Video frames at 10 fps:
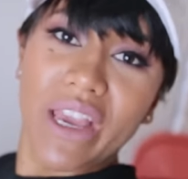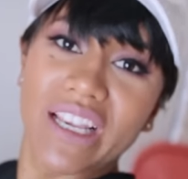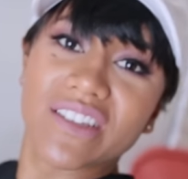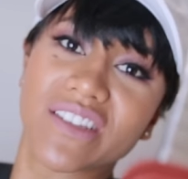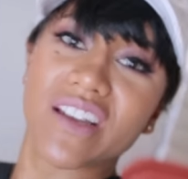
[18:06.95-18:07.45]

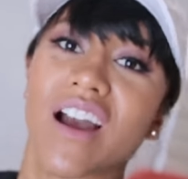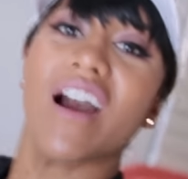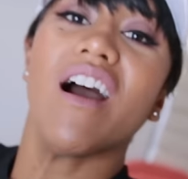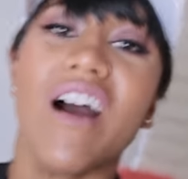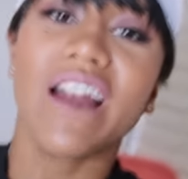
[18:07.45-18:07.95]
based
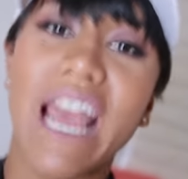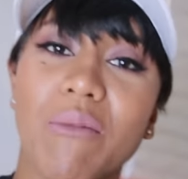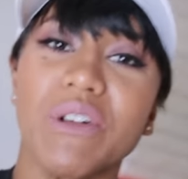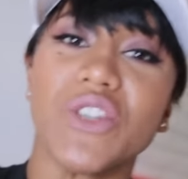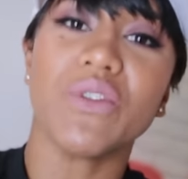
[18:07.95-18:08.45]
on how
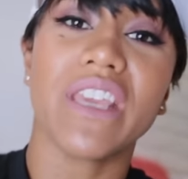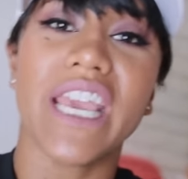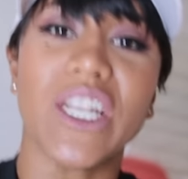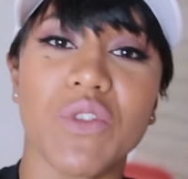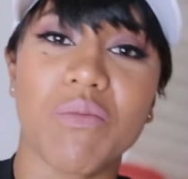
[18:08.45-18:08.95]
much you
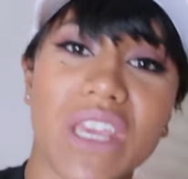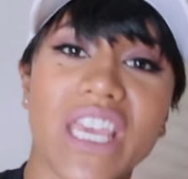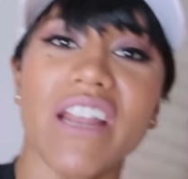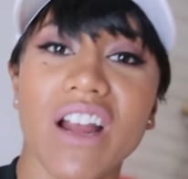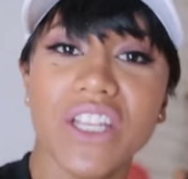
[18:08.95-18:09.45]
engage with me
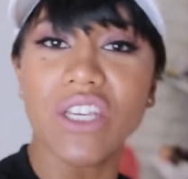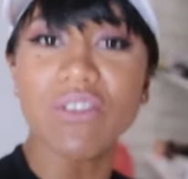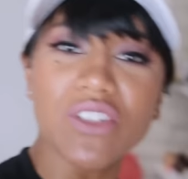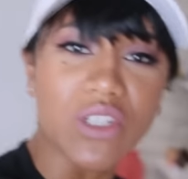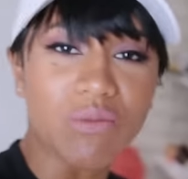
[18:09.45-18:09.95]
here on
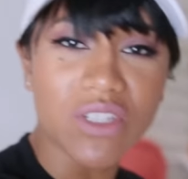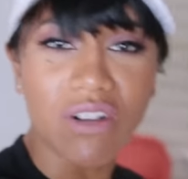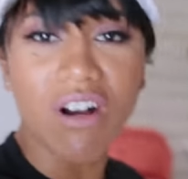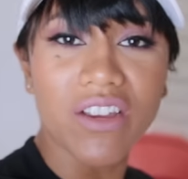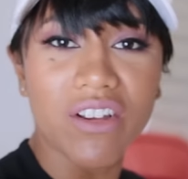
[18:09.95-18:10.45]
YouTube.
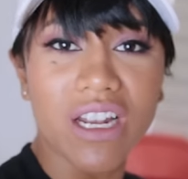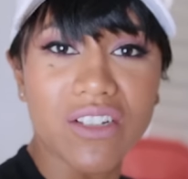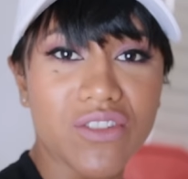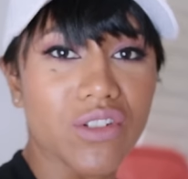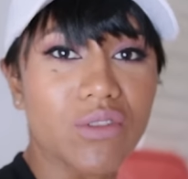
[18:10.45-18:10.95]
So all you
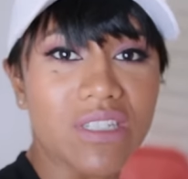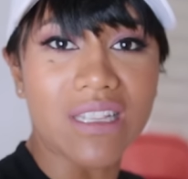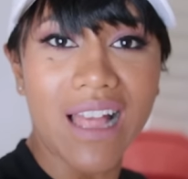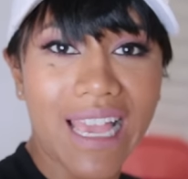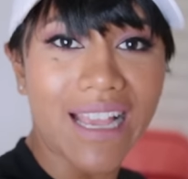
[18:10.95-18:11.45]
gotta do is
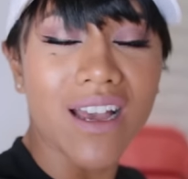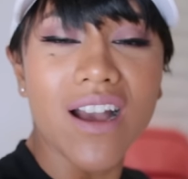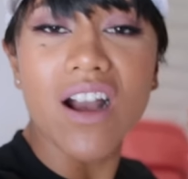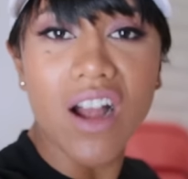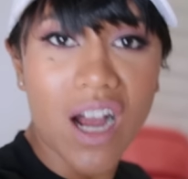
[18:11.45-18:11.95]
like,
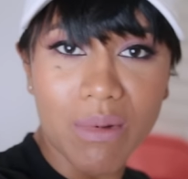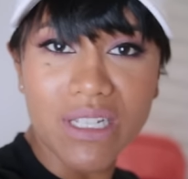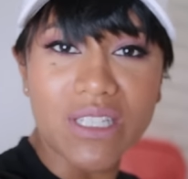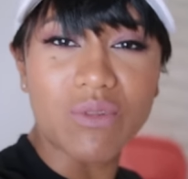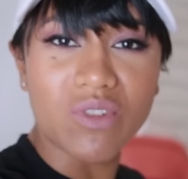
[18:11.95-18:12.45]

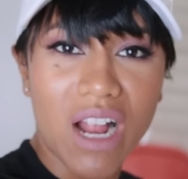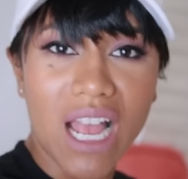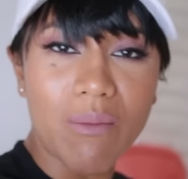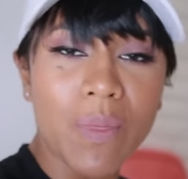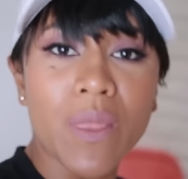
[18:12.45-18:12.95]
comment,
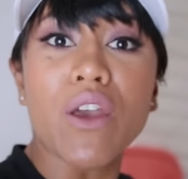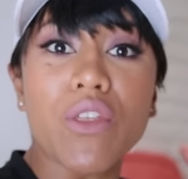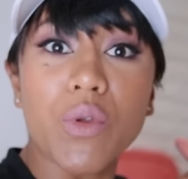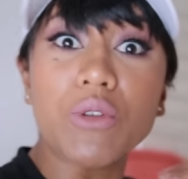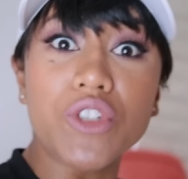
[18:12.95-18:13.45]
subscribe
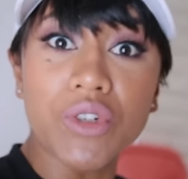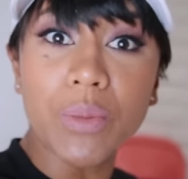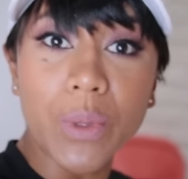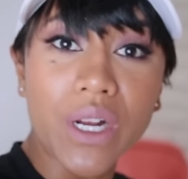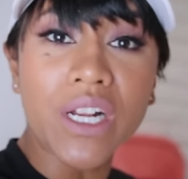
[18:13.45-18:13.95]
through
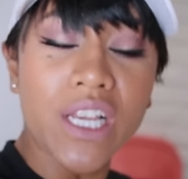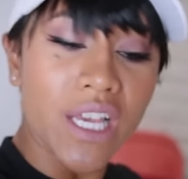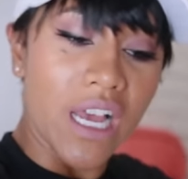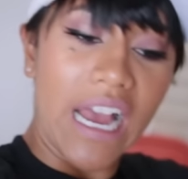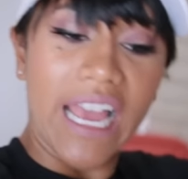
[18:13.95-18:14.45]
Juniper.
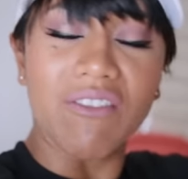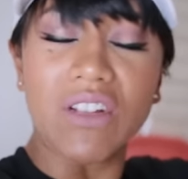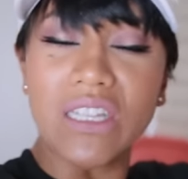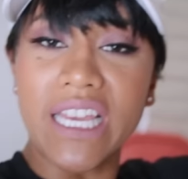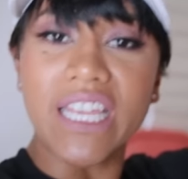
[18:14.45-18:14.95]
I have a
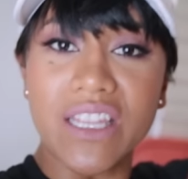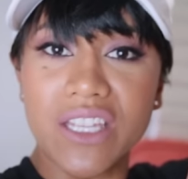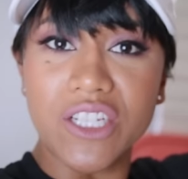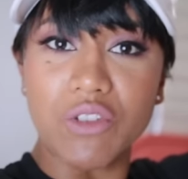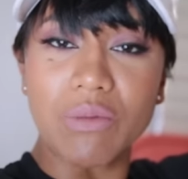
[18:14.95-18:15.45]
link in
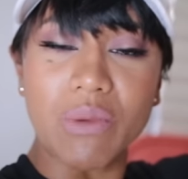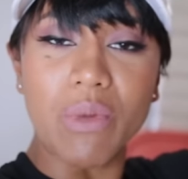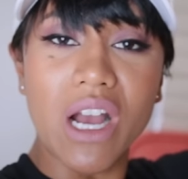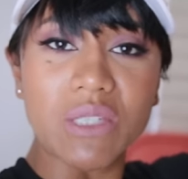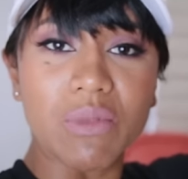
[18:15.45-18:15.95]
the description
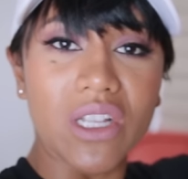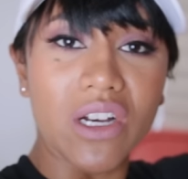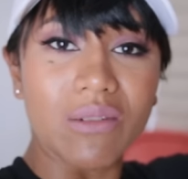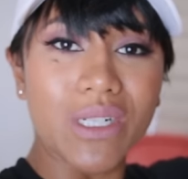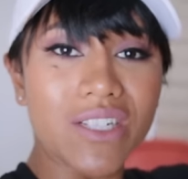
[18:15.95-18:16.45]
box
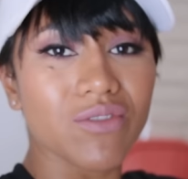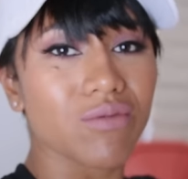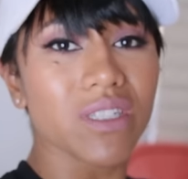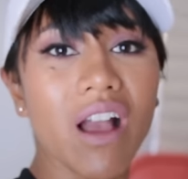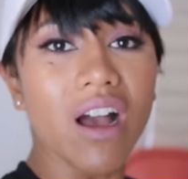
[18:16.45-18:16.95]
below, but it's
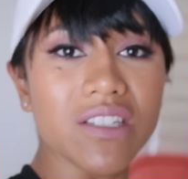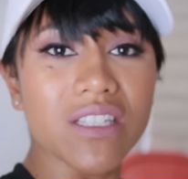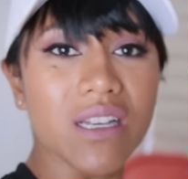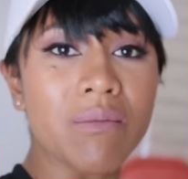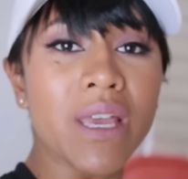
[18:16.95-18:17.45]
really
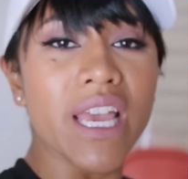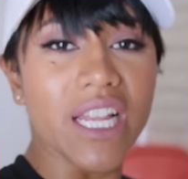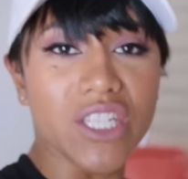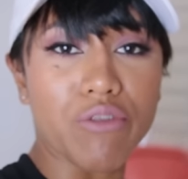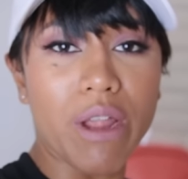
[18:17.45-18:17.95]
awesome.
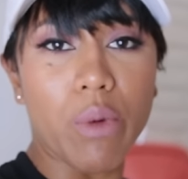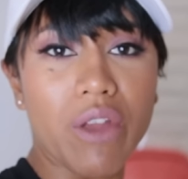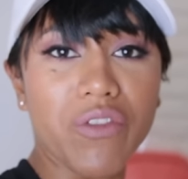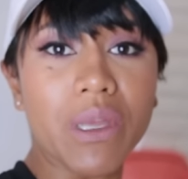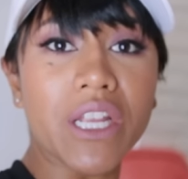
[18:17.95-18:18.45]
It's a great
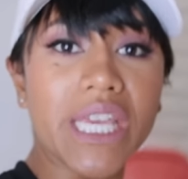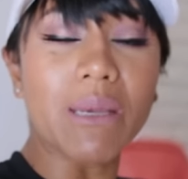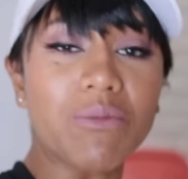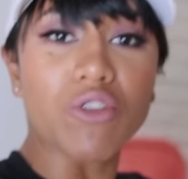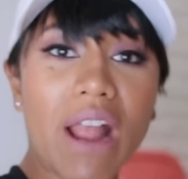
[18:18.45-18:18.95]
way for me to
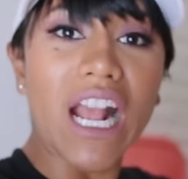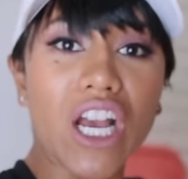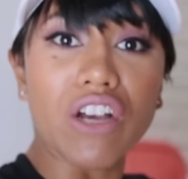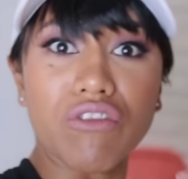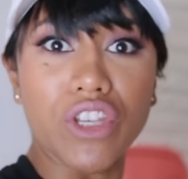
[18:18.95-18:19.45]
keep track
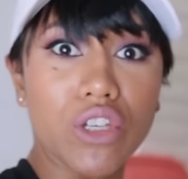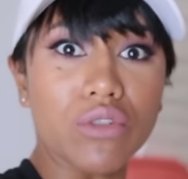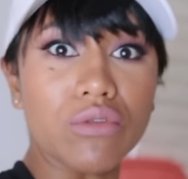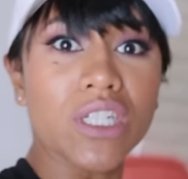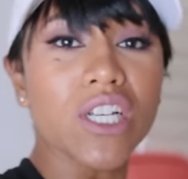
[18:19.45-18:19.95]
of
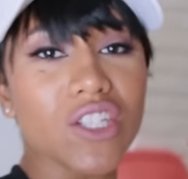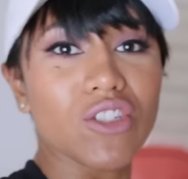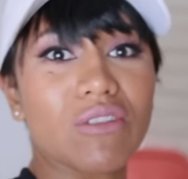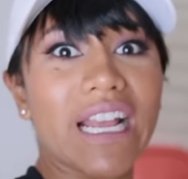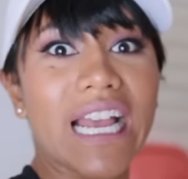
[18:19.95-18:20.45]
you.
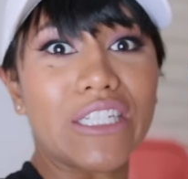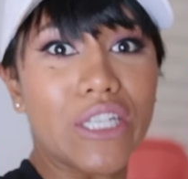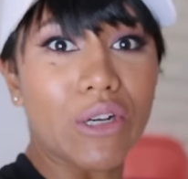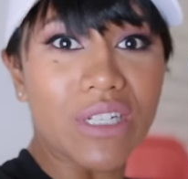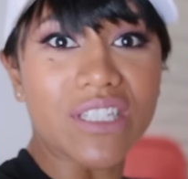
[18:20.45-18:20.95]
So like I
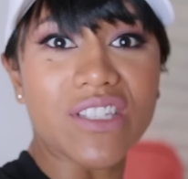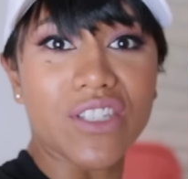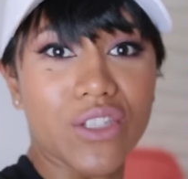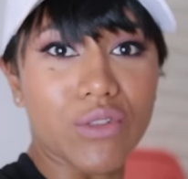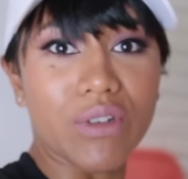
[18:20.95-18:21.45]
notice
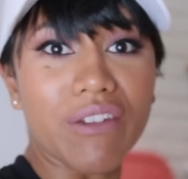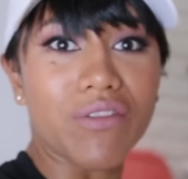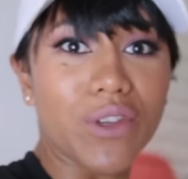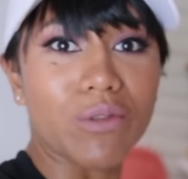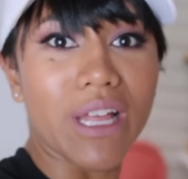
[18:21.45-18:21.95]
you
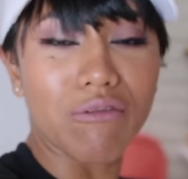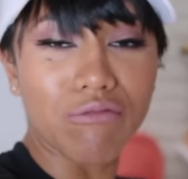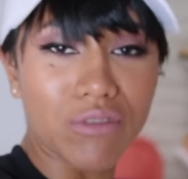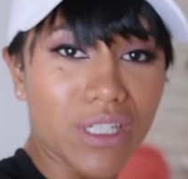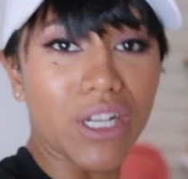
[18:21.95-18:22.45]
if you like
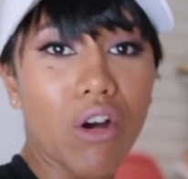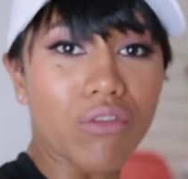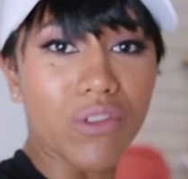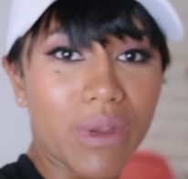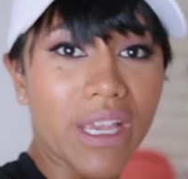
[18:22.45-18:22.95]
really go
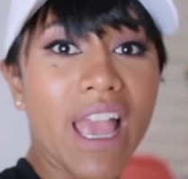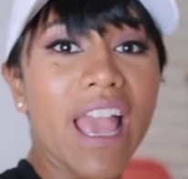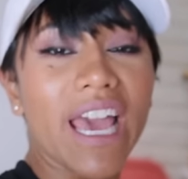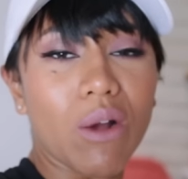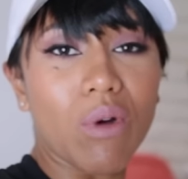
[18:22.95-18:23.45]
for me.
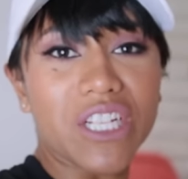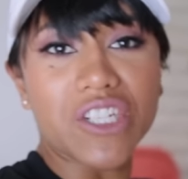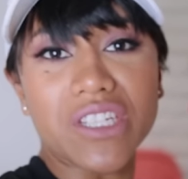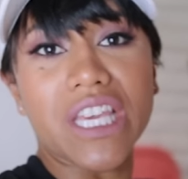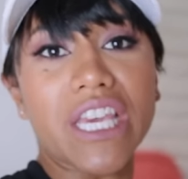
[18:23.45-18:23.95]
And I wanna
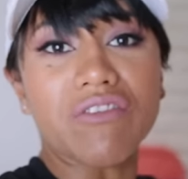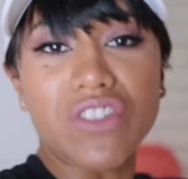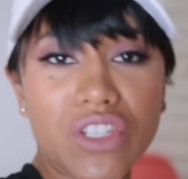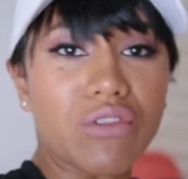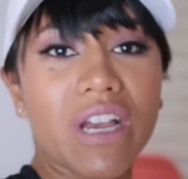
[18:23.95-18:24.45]
just give
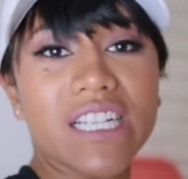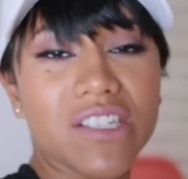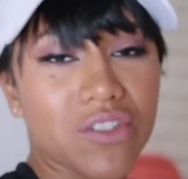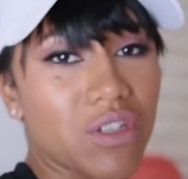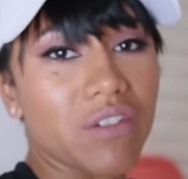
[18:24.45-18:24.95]
to you guys
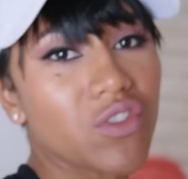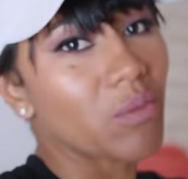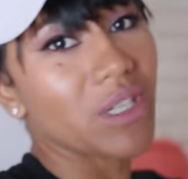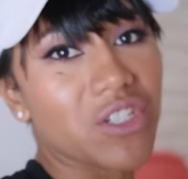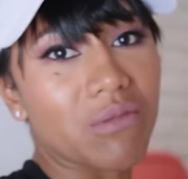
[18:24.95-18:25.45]
because you give so
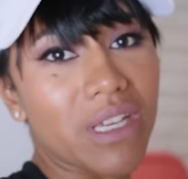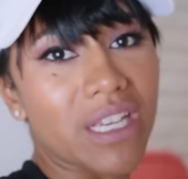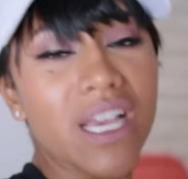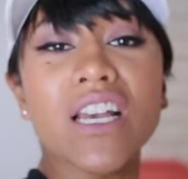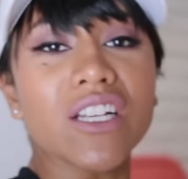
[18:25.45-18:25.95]
much to
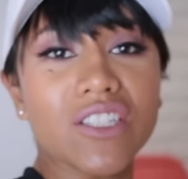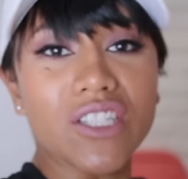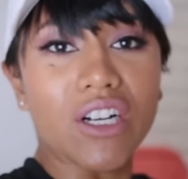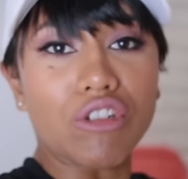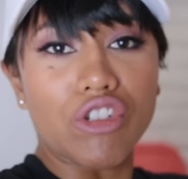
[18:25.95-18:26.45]
me.
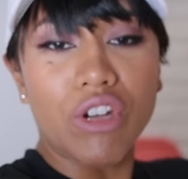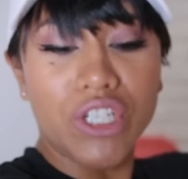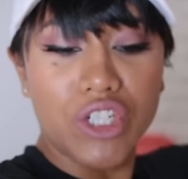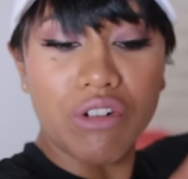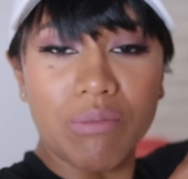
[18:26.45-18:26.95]
So
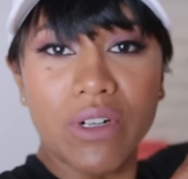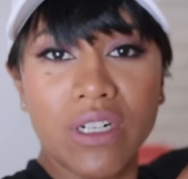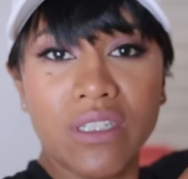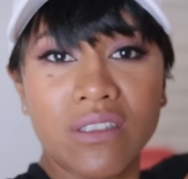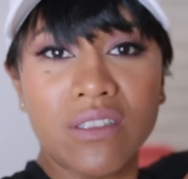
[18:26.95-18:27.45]
join
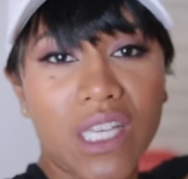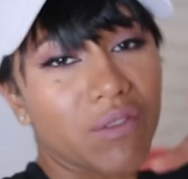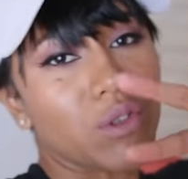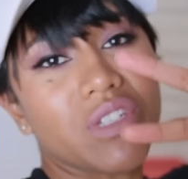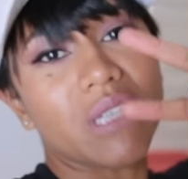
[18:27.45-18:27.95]
Juniper
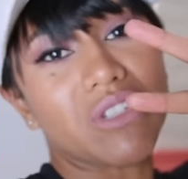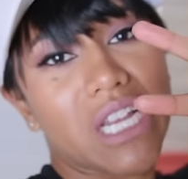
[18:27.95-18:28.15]
if you team